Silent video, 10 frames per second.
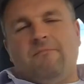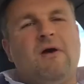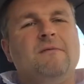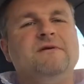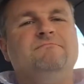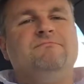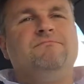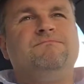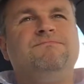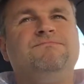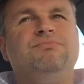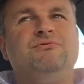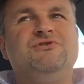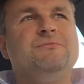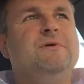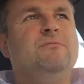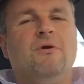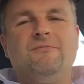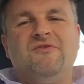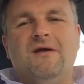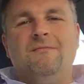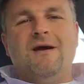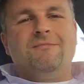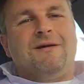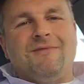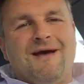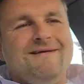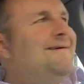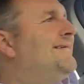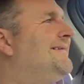probably should be more upset about it, but I'm not.